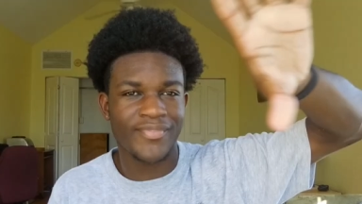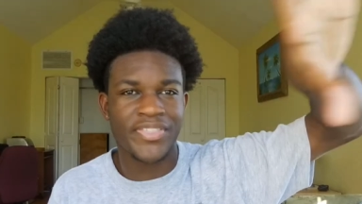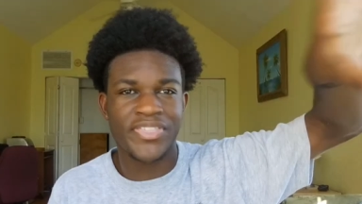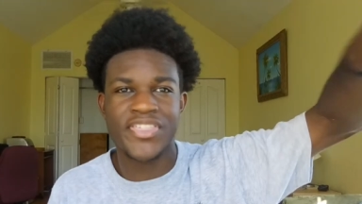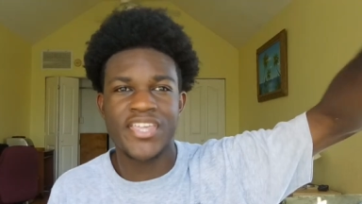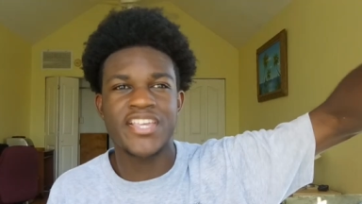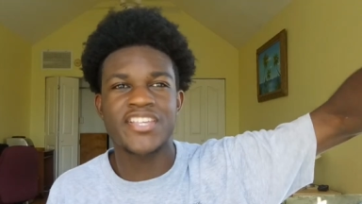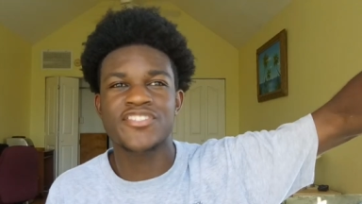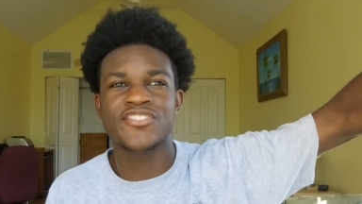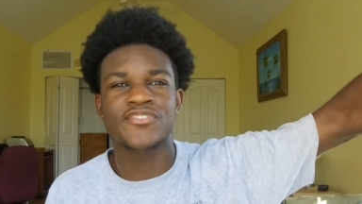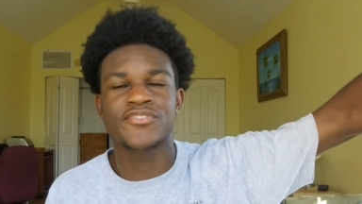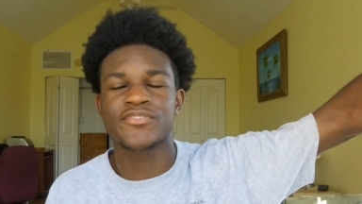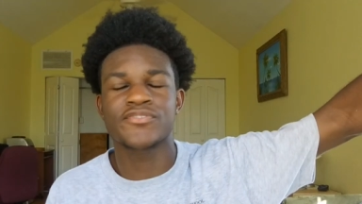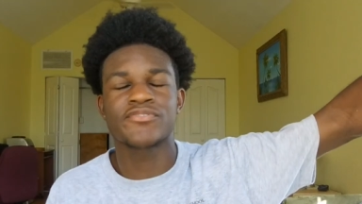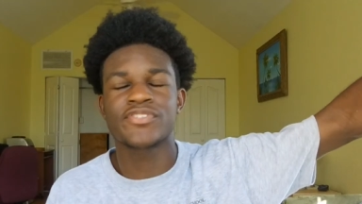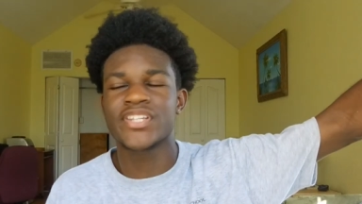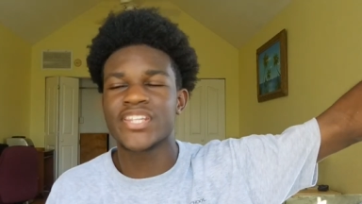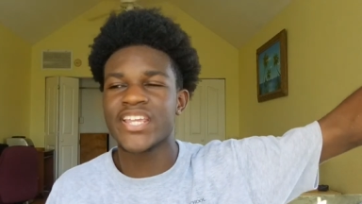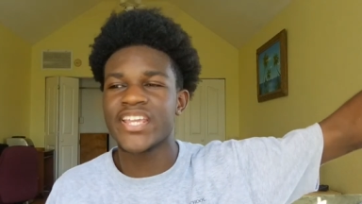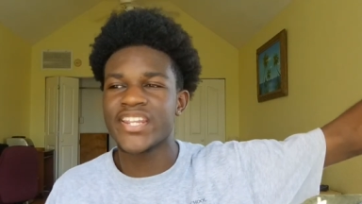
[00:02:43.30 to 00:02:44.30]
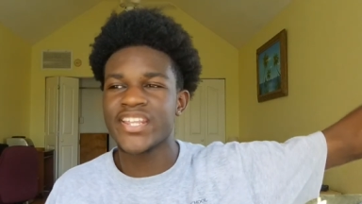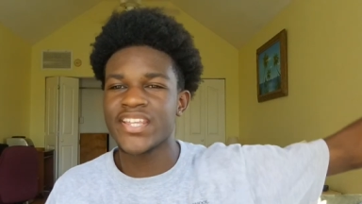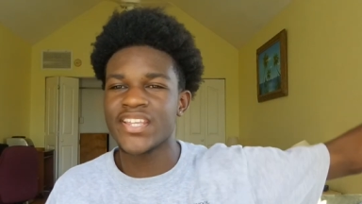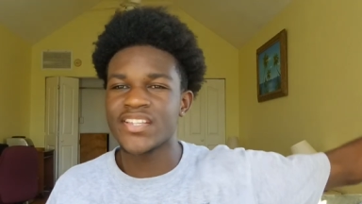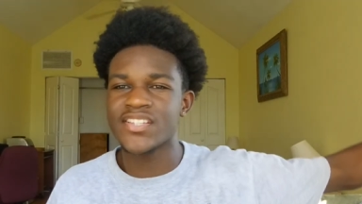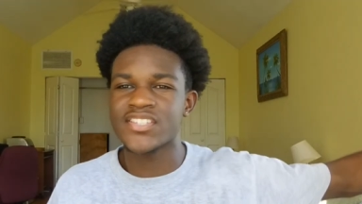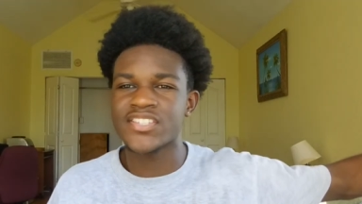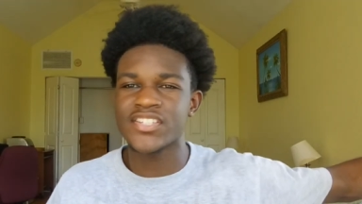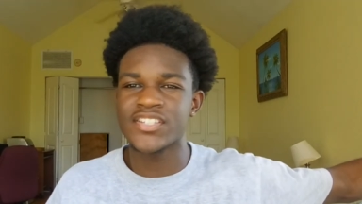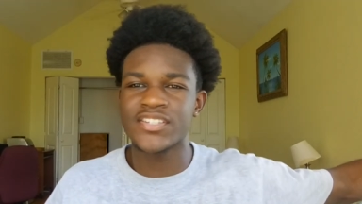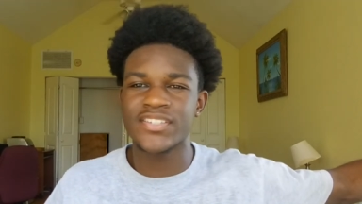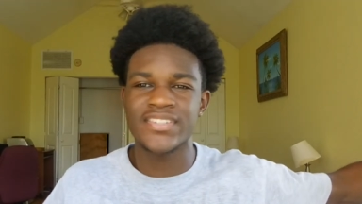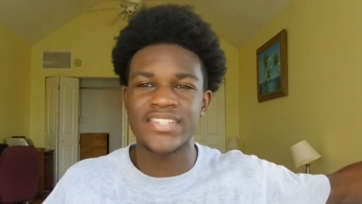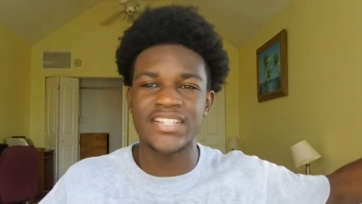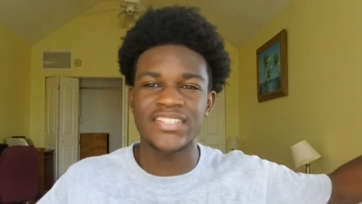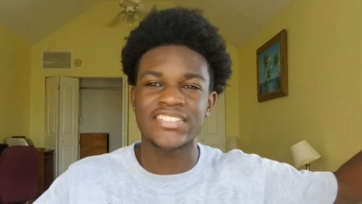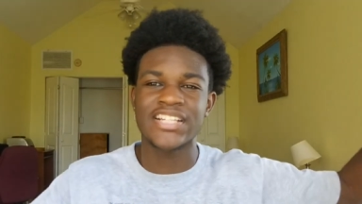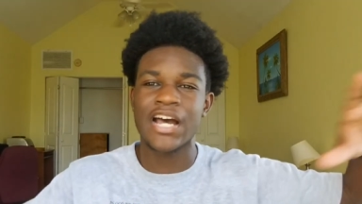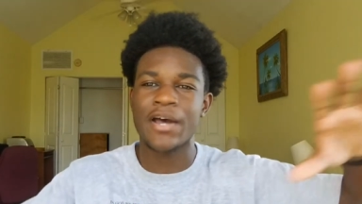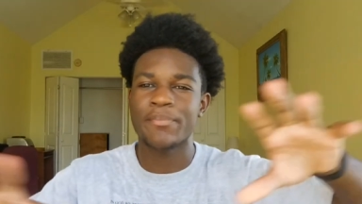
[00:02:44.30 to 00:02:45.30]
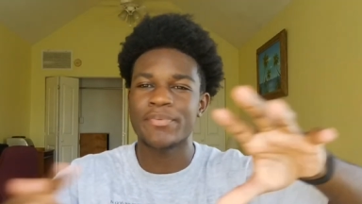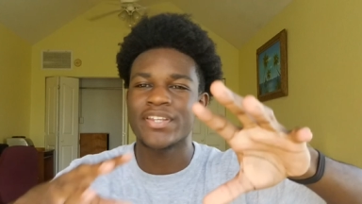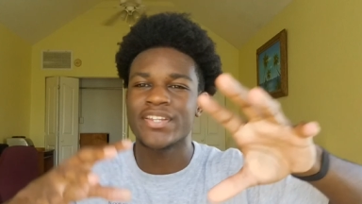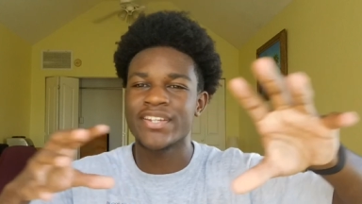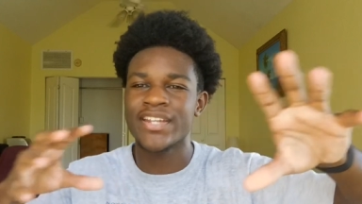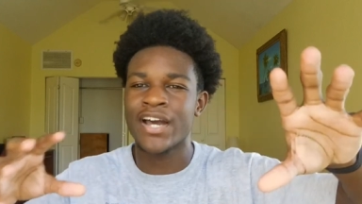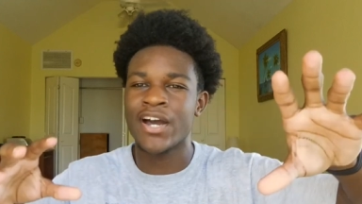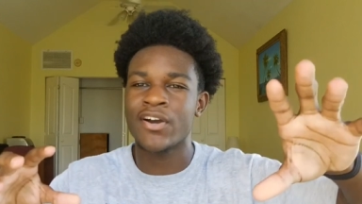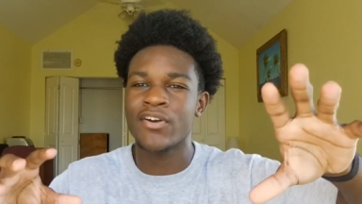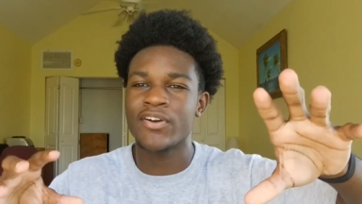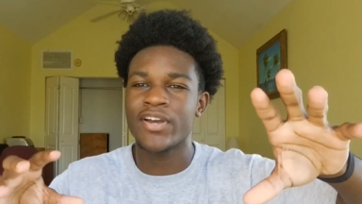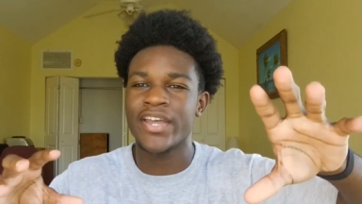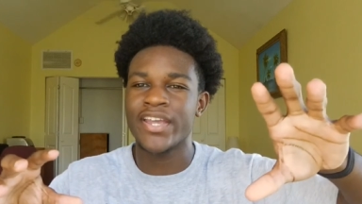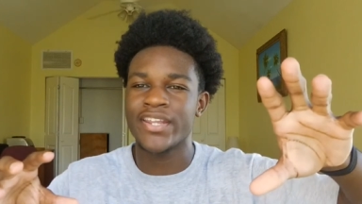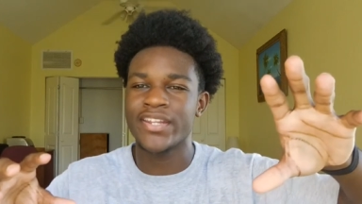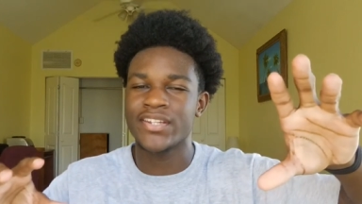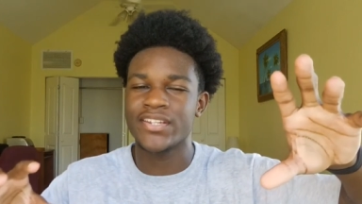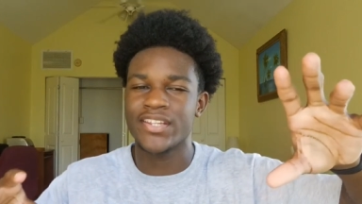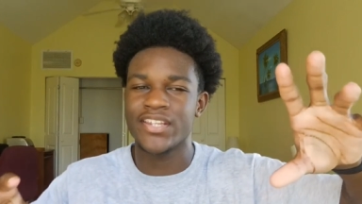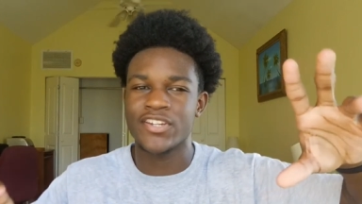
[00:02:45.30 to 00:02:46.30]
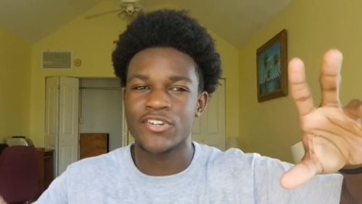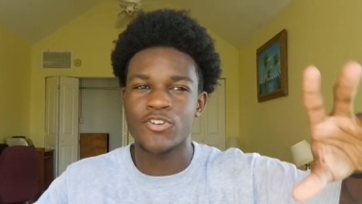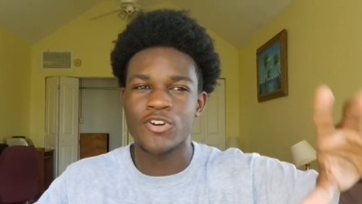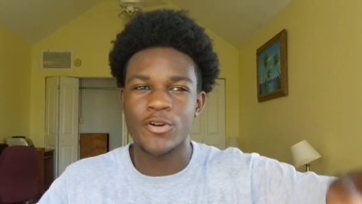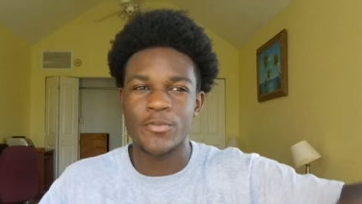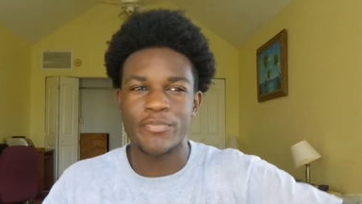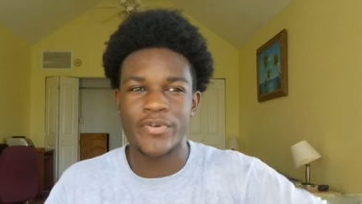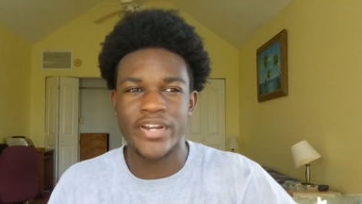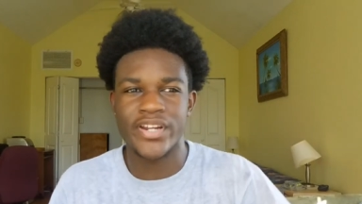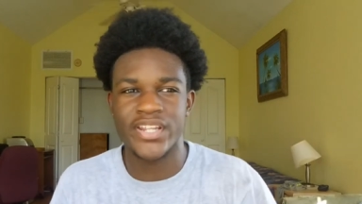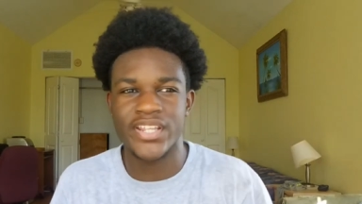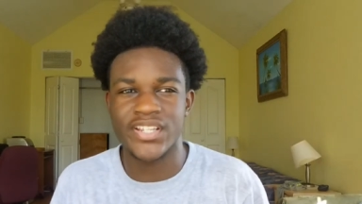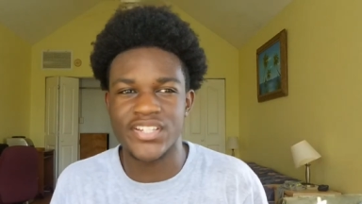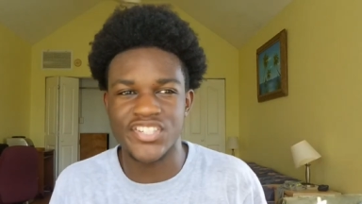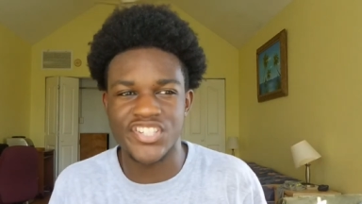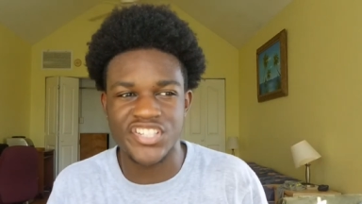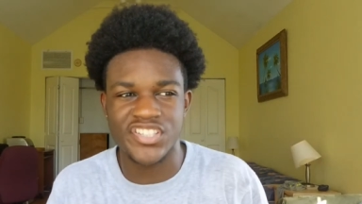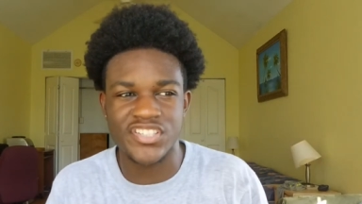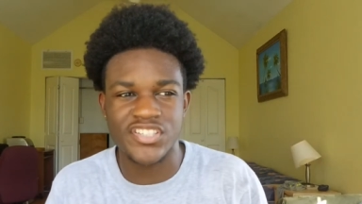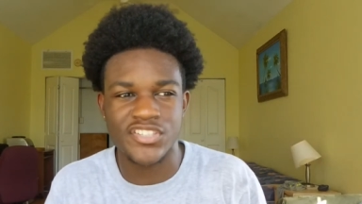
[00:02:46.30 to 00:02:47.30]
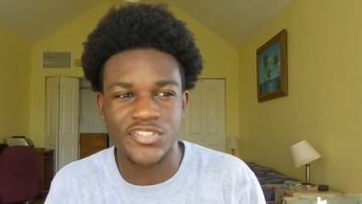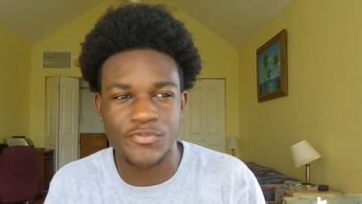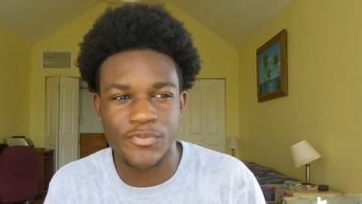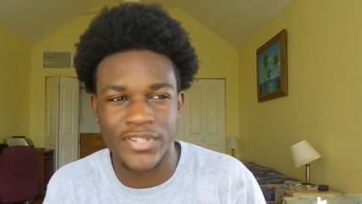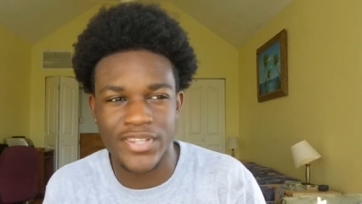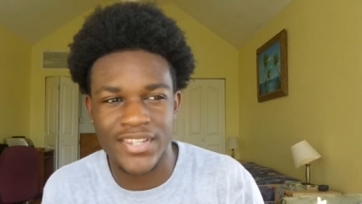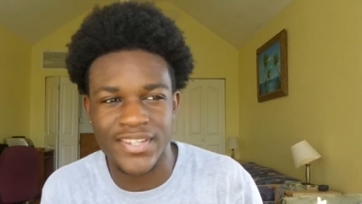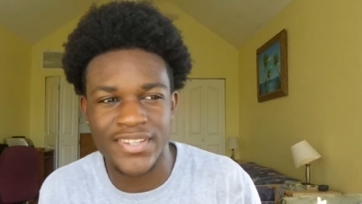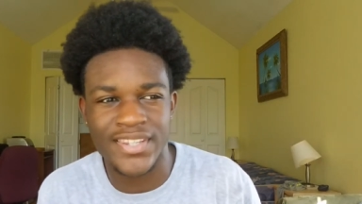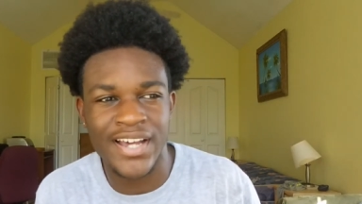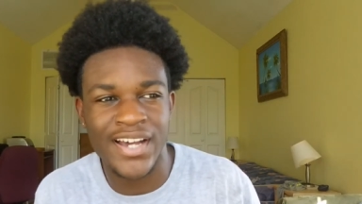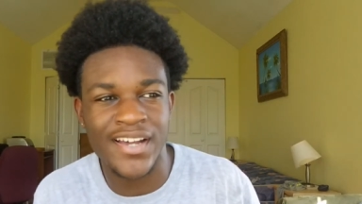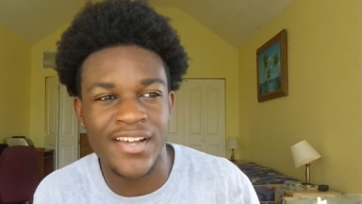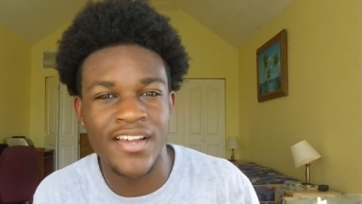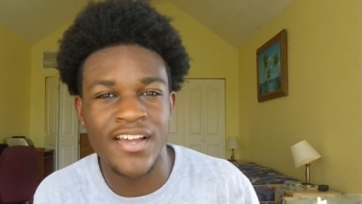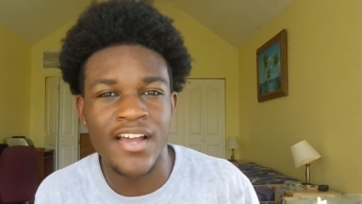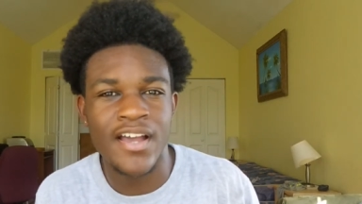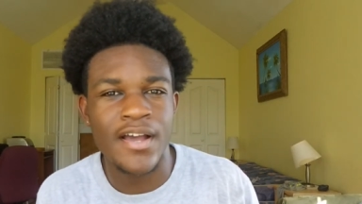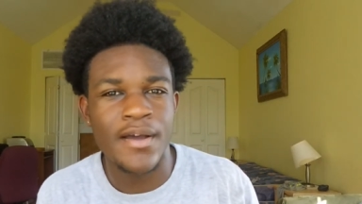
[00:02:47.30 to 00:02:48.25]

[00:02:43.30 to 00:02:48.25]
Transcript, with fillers: things relating to things happening now and incorporating Jesus within that.